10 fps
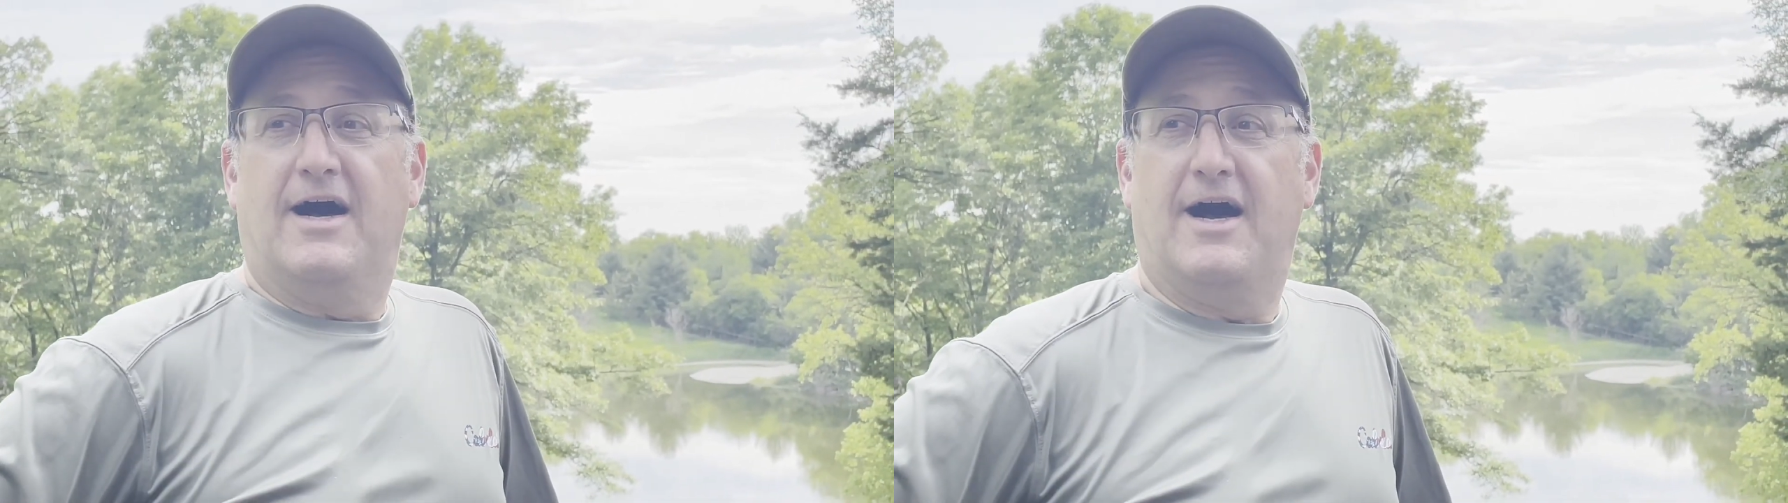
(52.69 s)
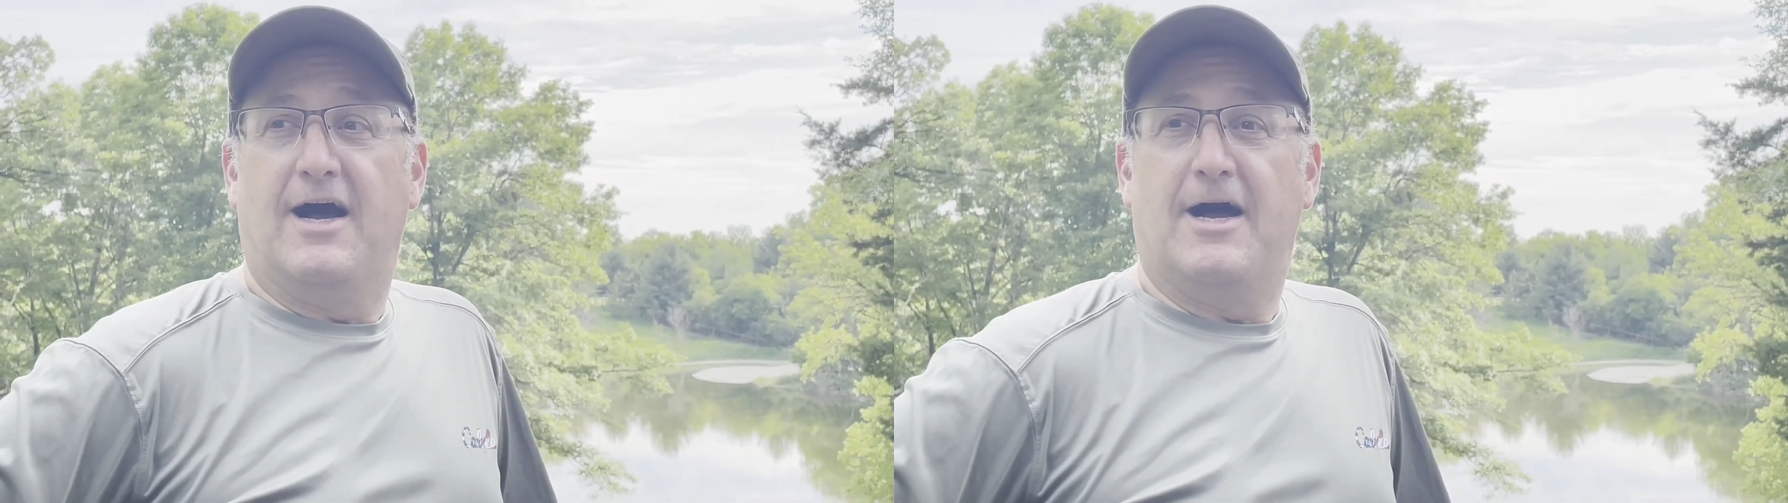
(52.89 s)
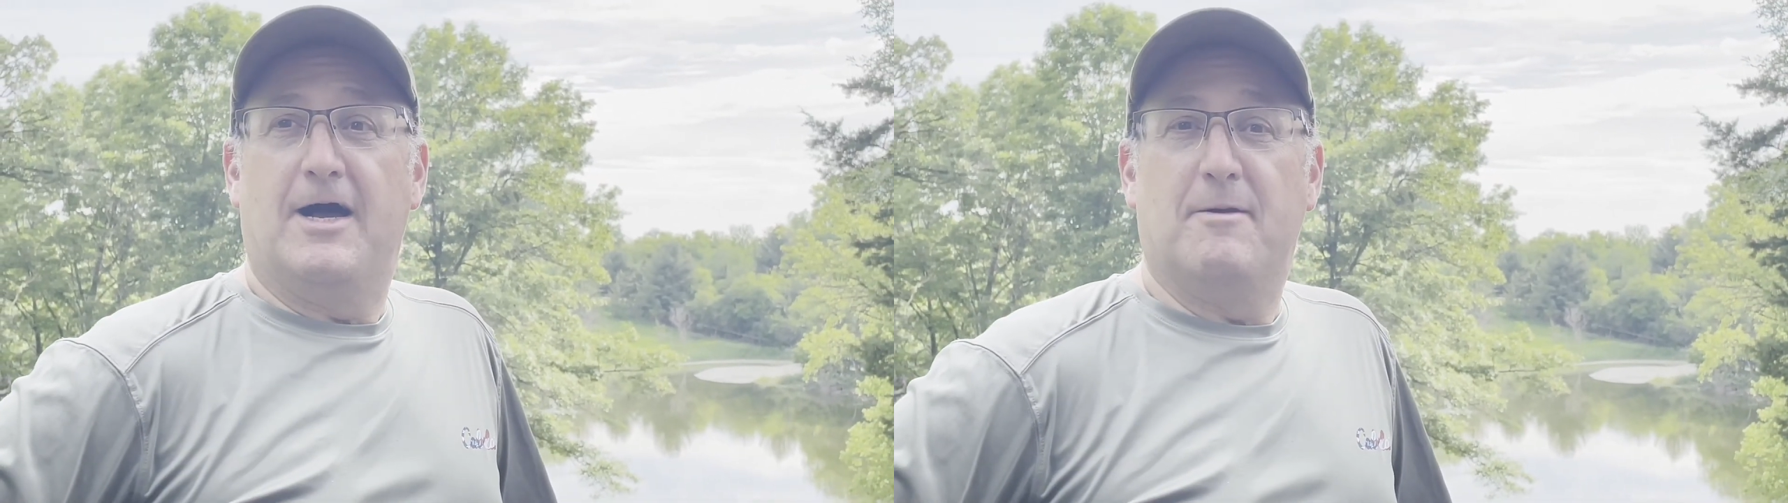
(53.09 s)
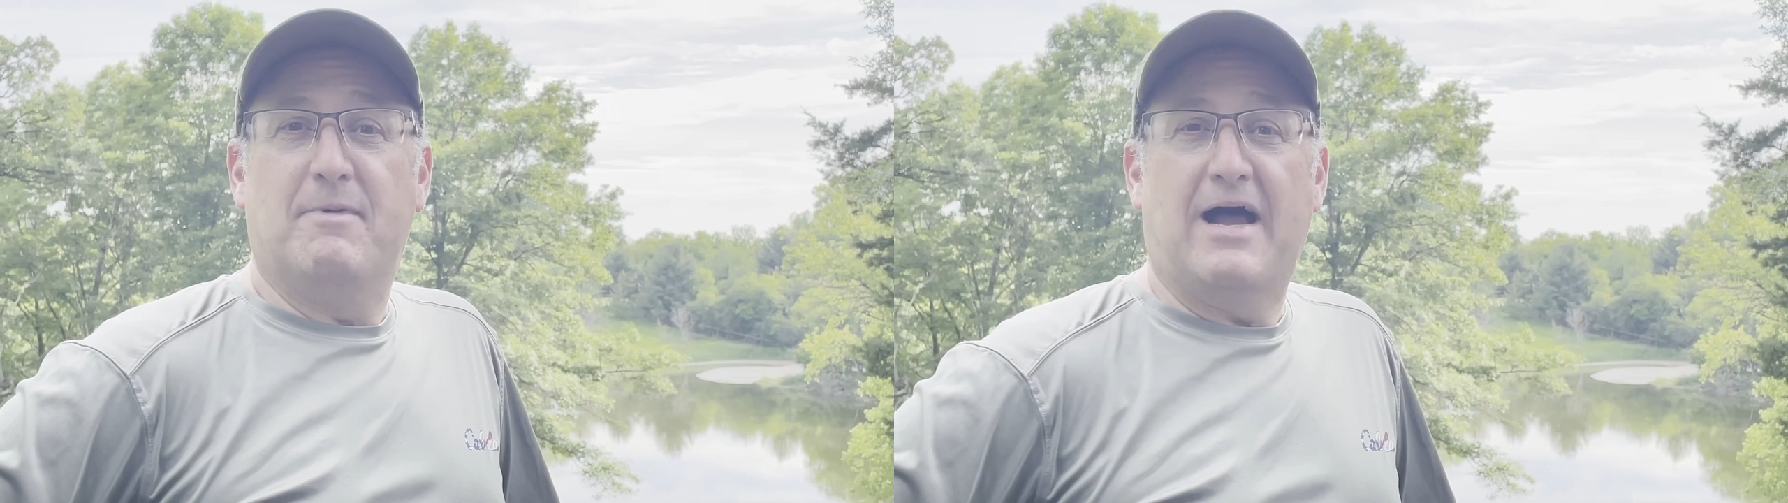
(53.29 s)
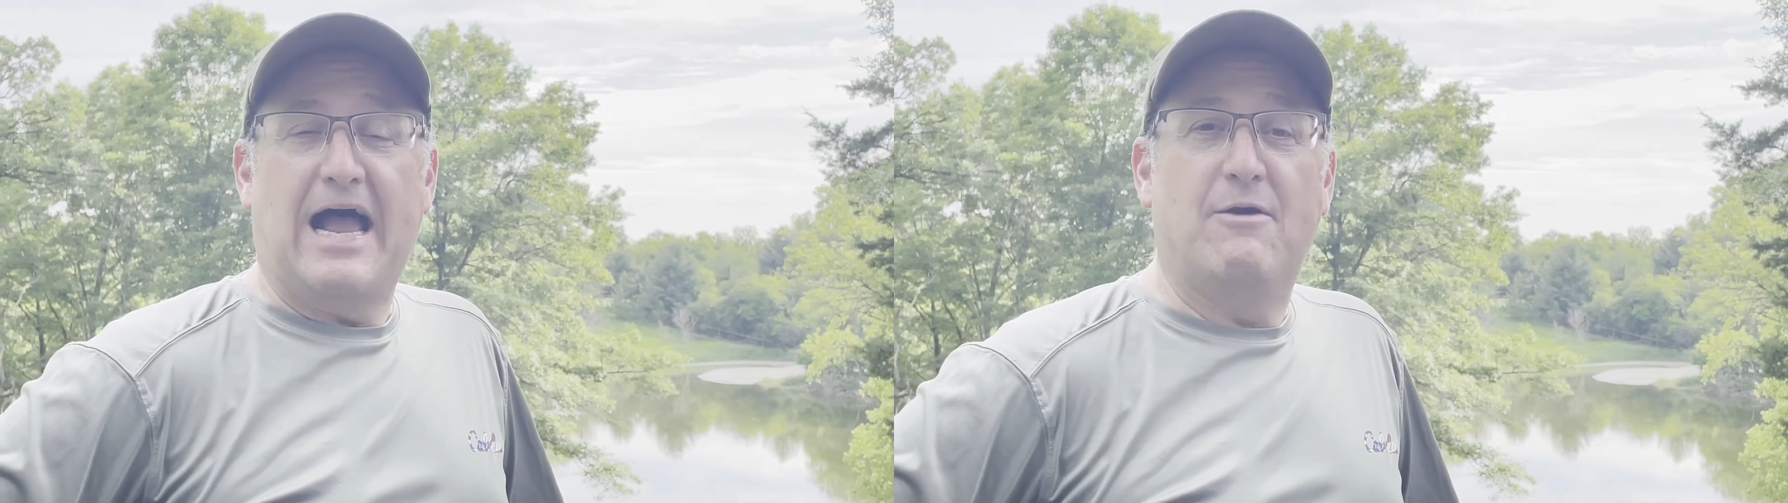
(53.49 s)

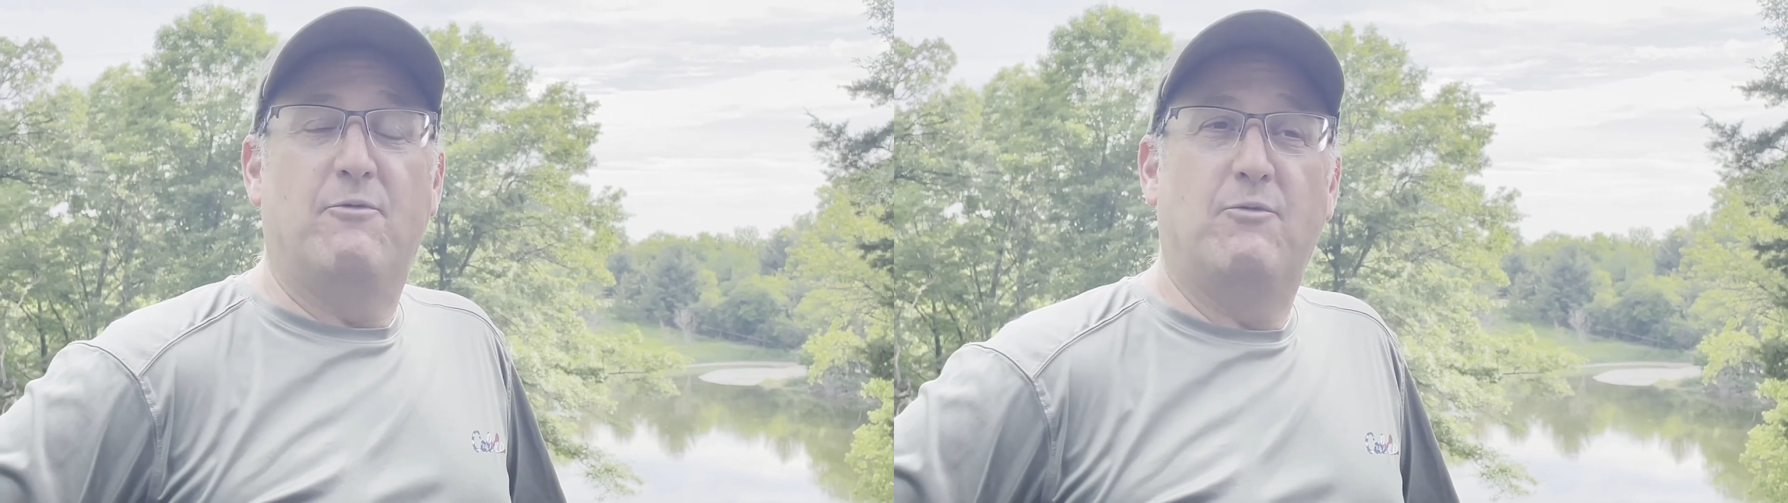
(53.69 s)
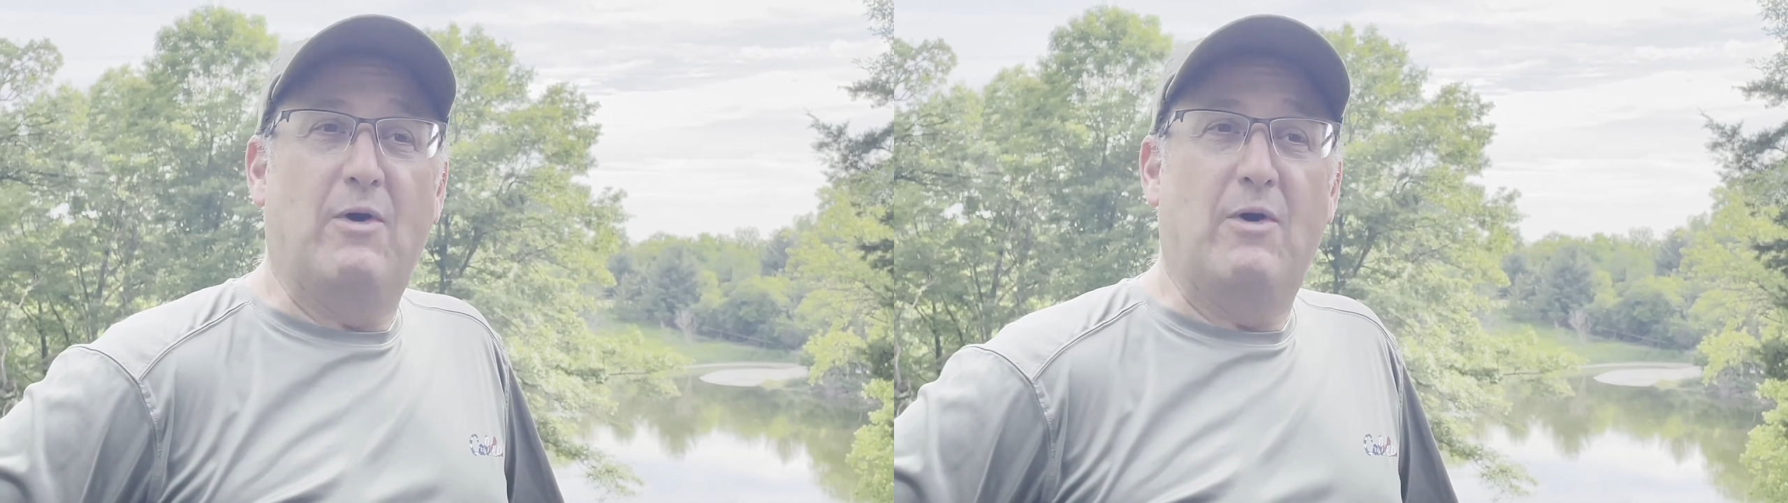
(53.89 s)
I